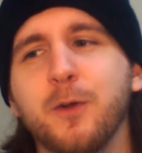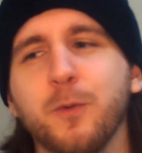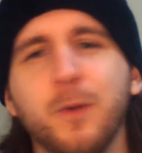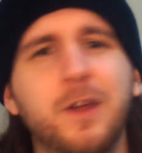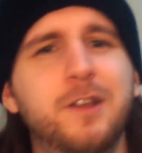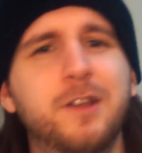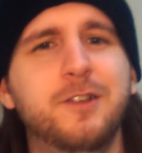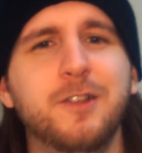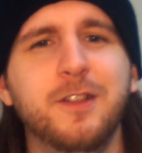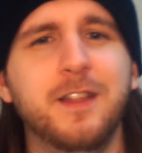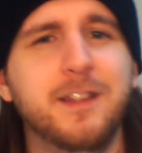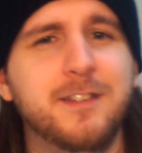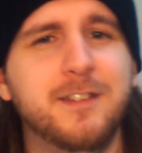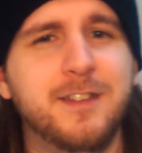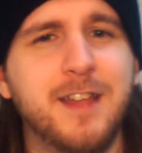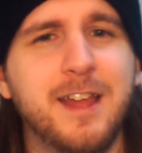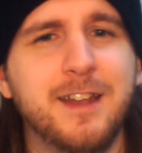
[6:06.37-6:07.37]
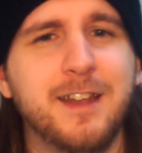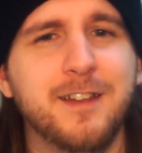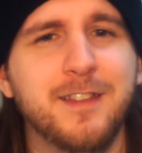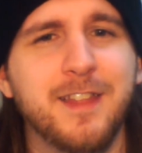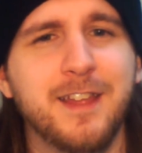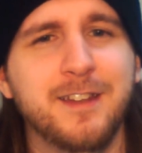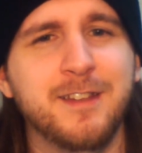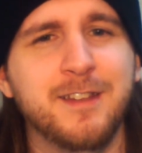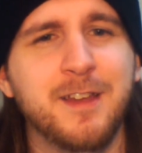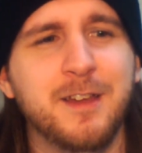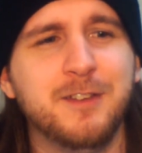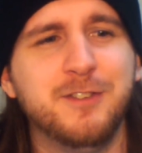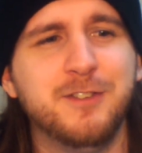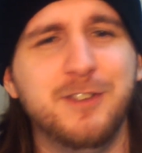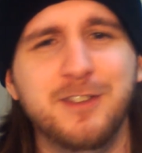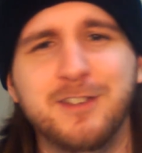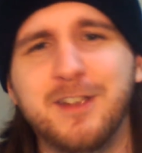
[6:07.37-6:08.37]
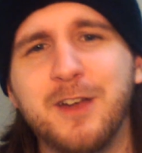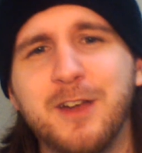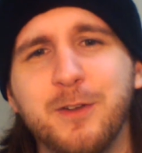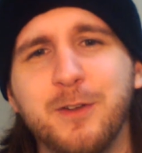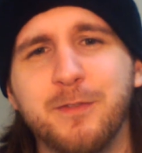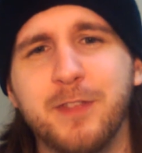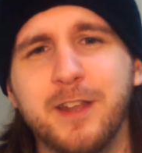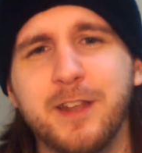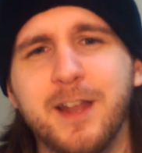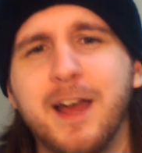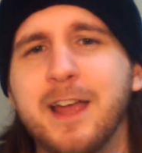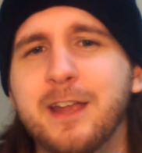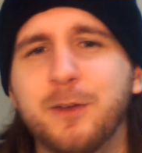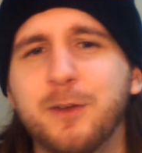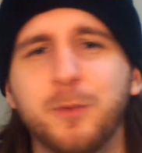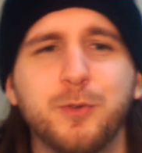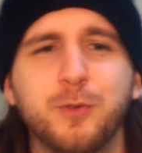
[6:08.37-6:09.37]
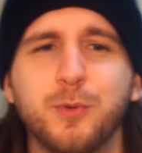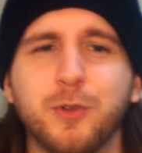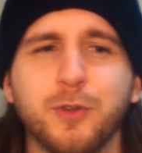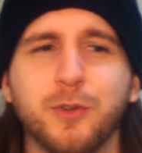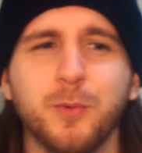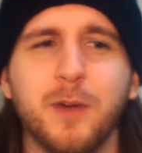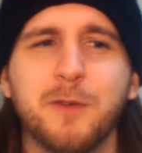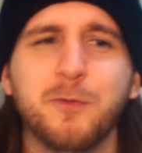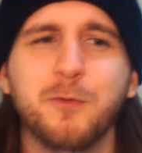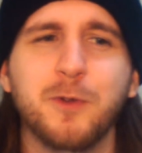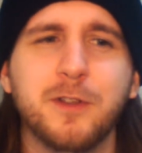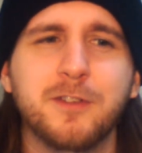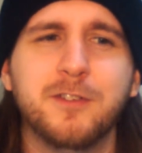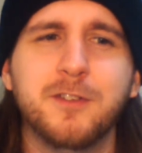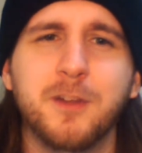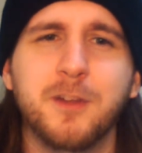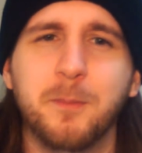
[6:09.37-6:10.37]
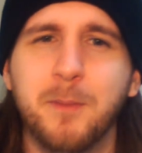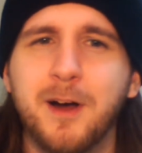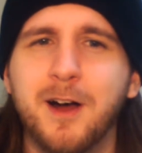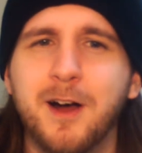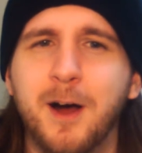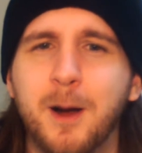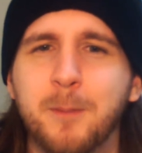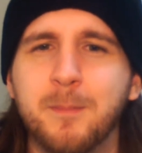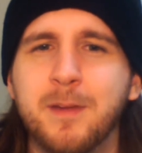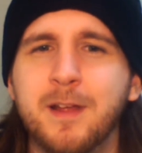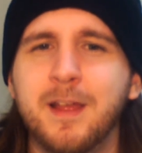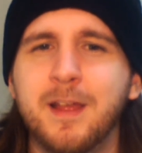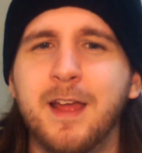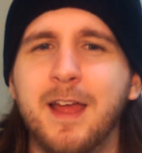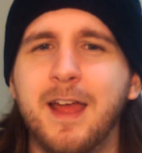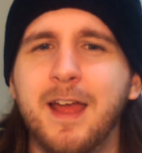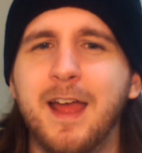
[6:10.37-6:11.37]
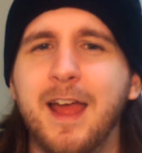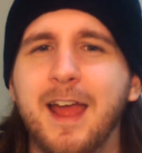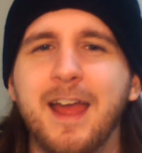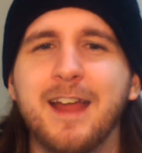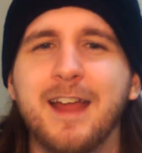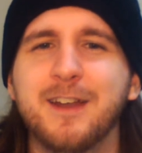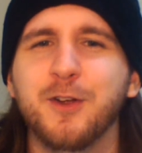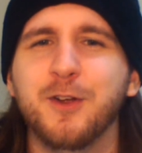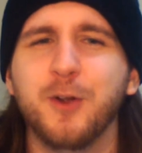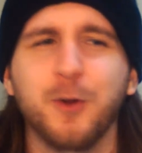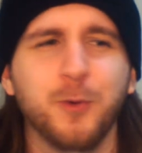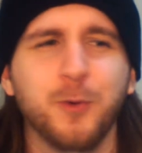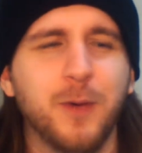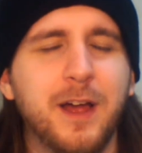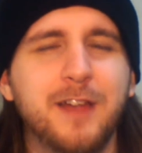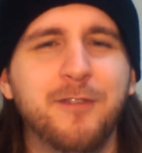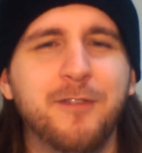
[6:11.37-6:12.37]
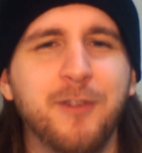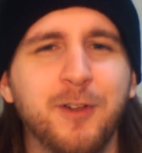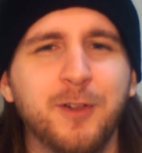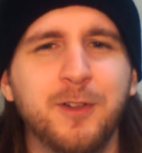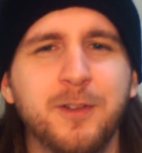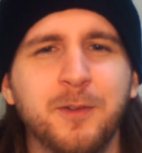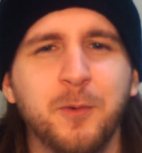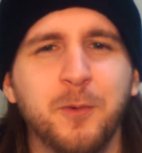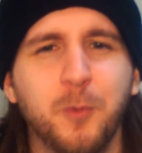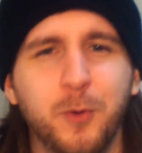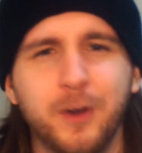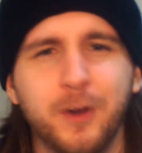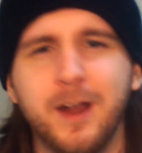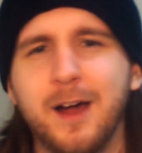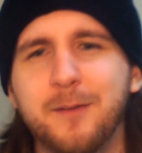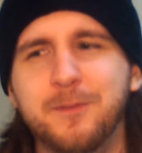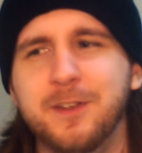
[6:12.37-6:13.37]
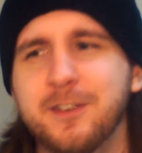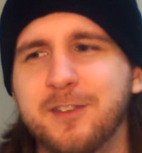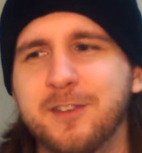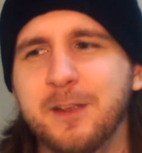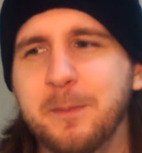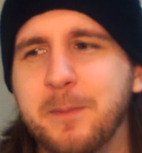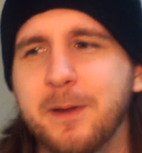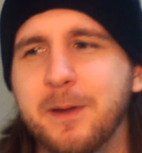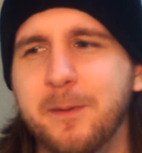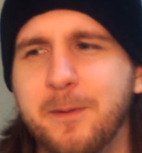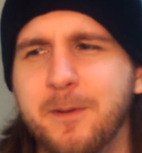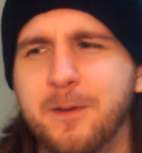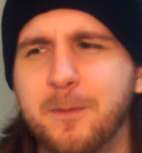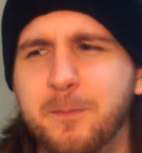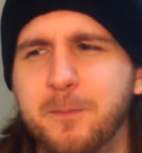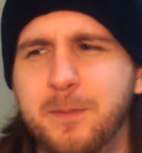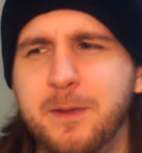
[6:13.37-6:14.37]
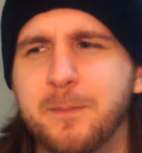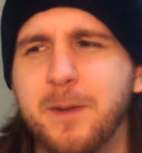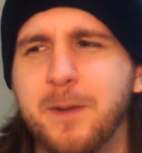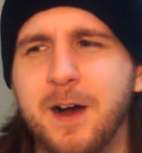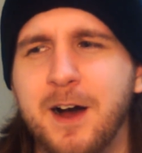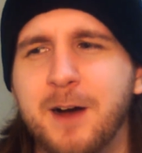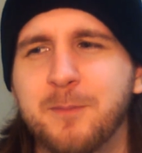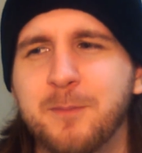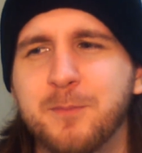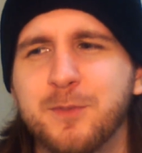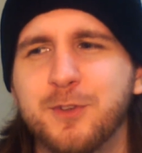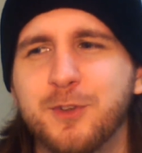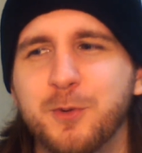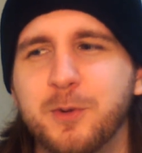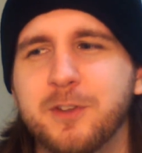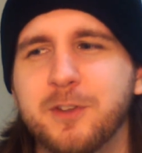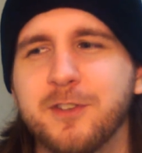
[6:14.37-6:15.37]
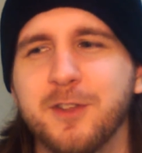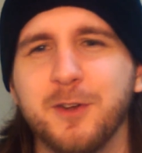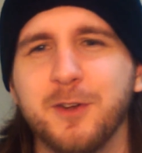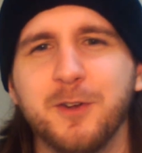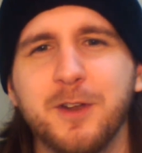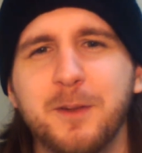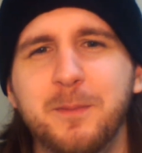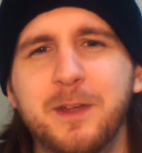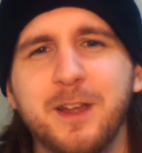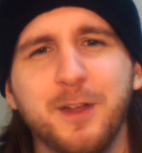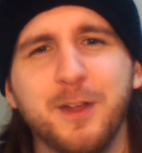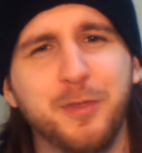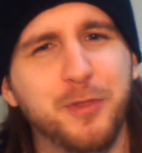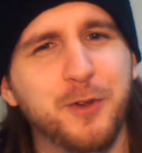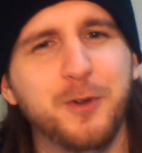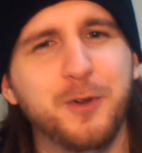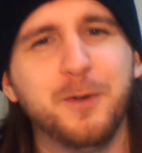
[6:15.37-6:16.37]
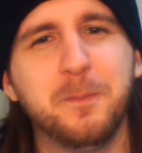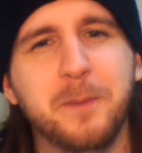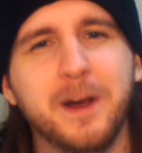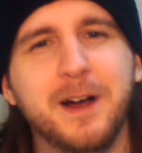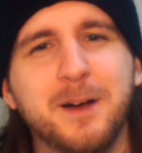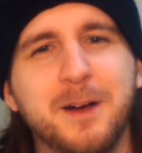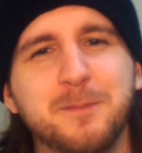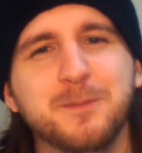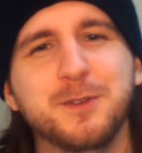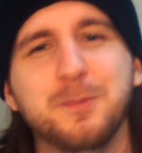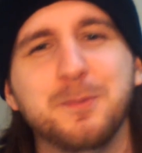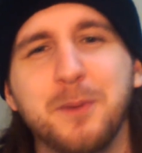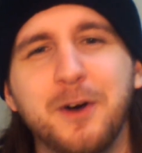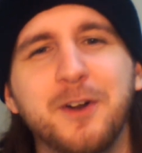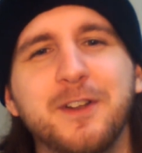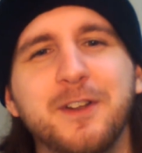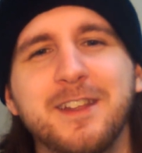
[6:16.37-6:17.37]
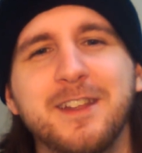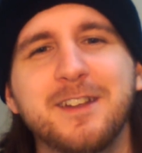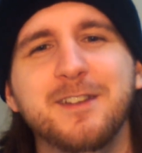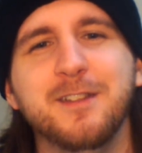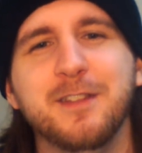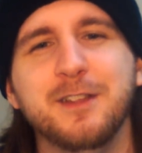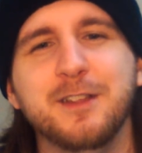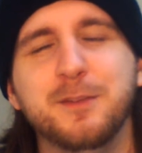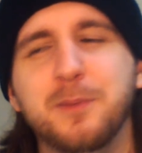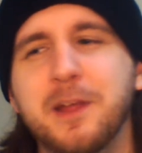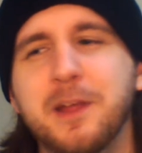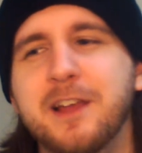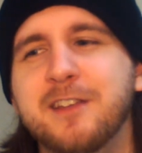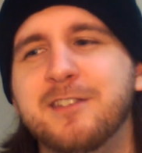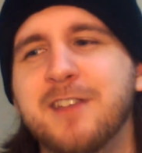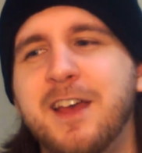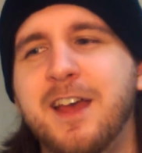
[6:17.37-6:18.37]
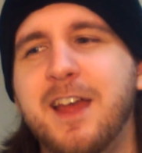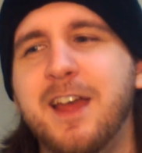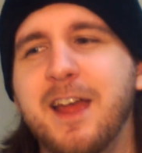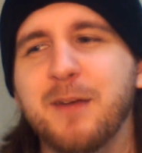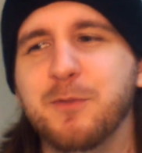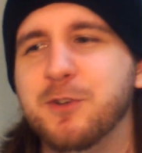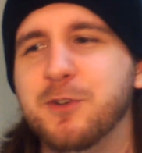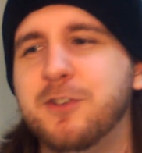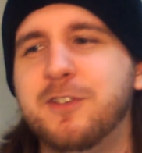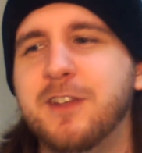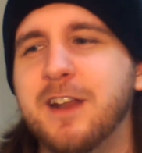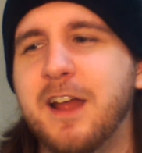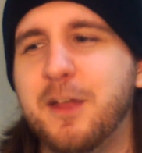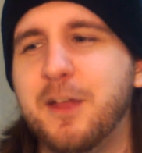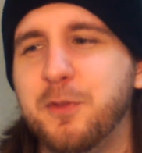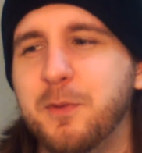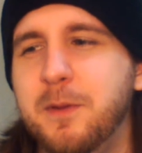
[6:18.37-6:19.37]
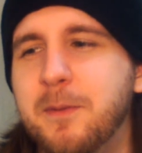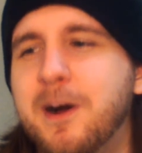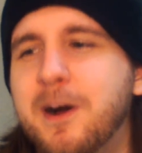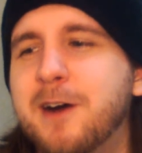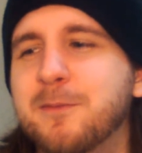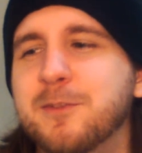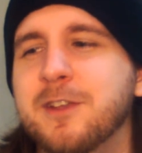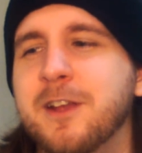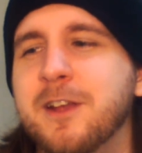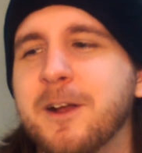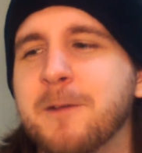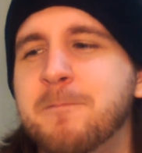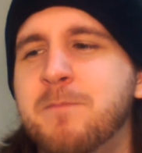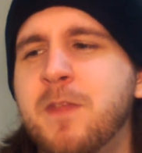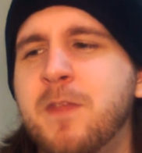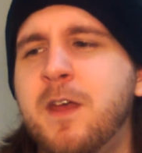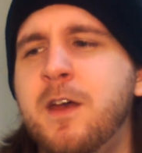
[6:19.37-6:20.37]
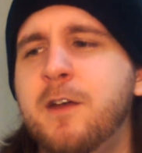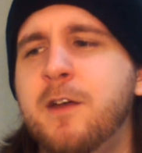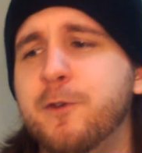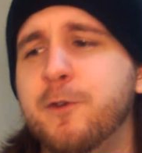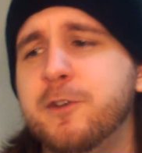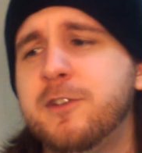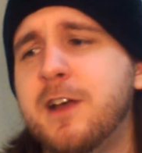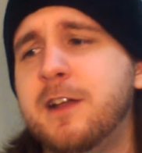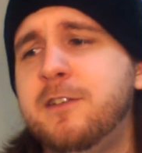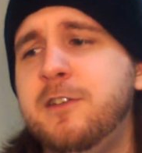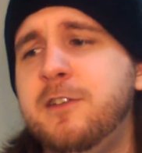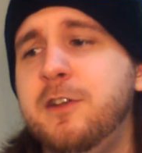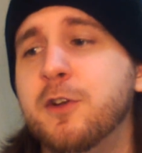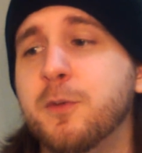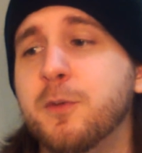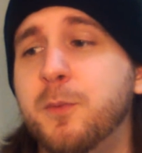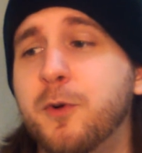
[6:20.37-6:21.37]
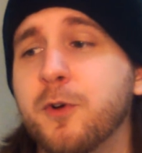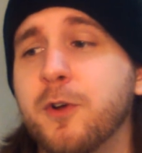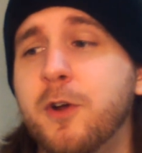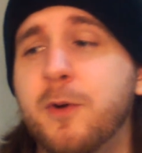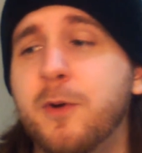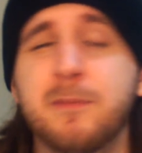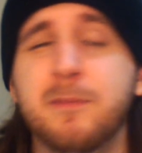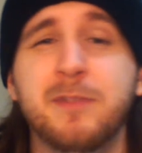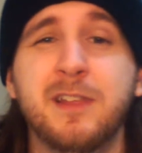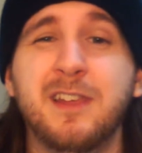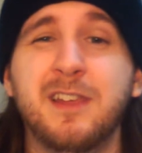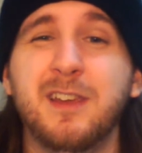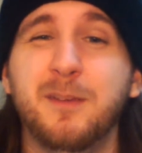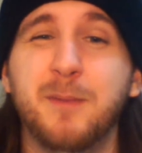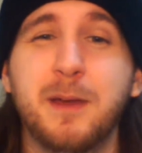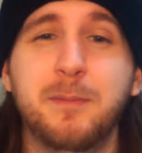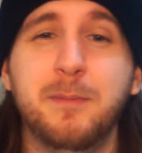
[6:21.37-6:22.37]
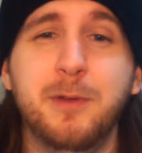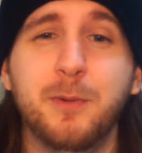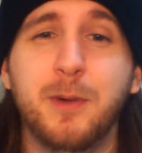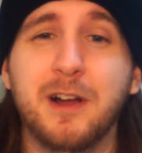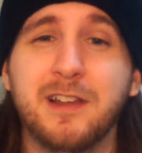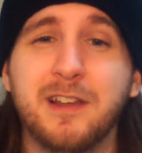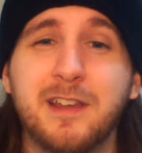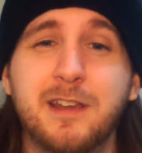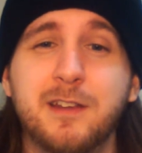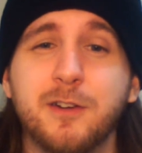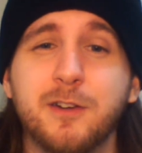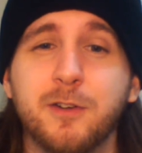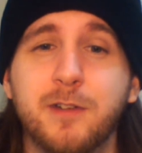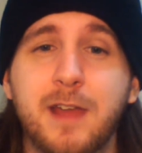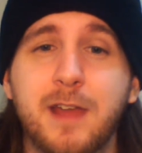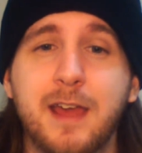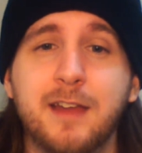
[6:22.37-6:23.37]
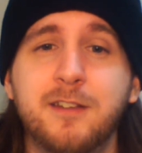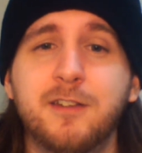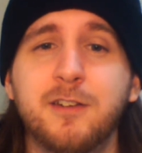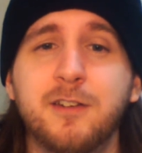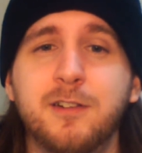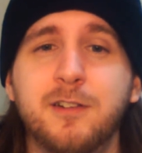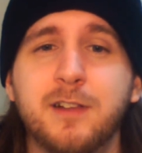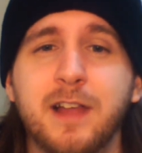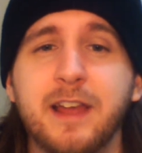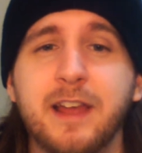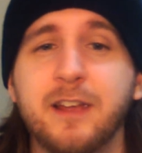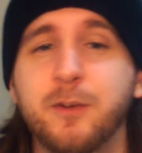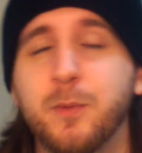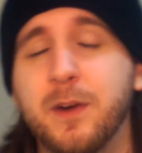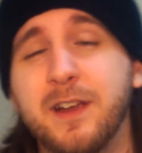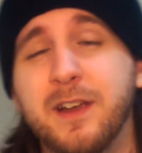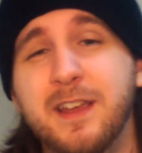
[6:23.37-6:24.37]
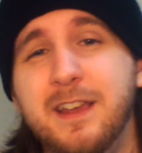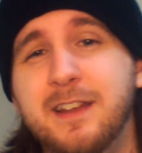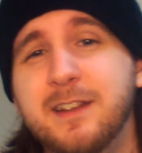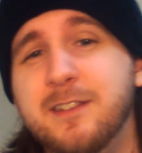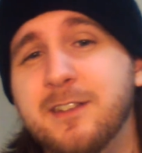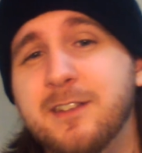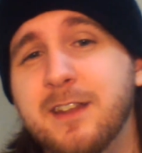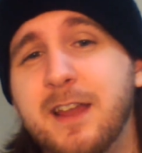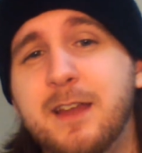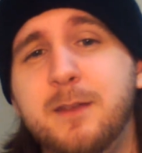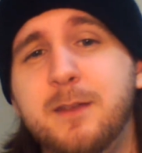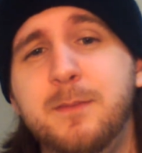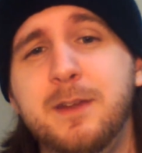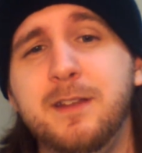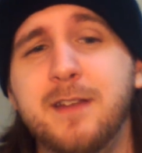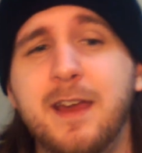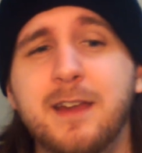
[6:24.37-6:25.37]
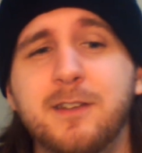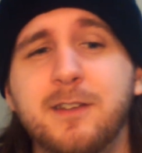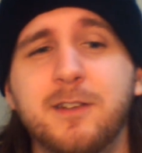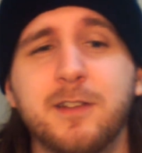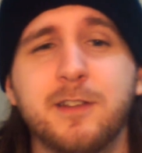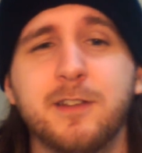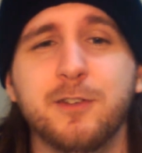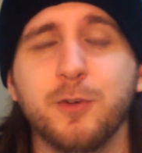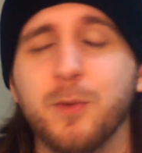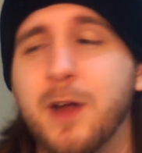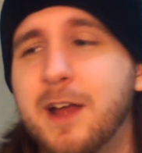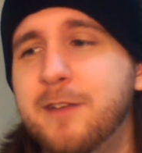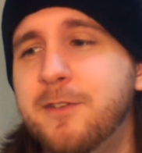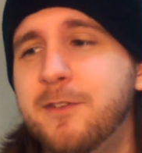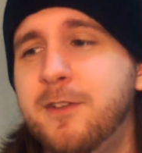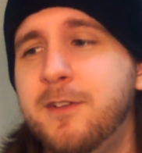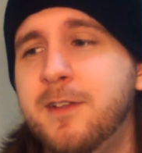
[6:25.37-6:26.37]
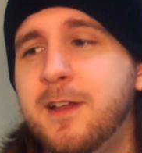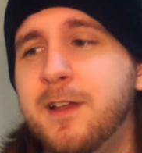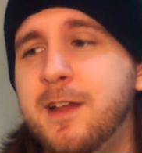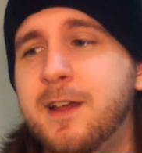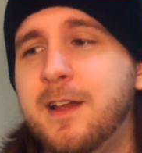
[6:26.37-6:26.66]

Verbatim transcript: Rachel has said that she's scared of the night, which was a reference to Baam, and her rival would obviously be, be Baam. So is there going to be a third Baam spawned into this place, and we're just going to have three Baams here? For Sachi or Boro, I'm thinking maybe Joaquin or Daniel. Like, Joaquin is an enemy, Daniel is a rival.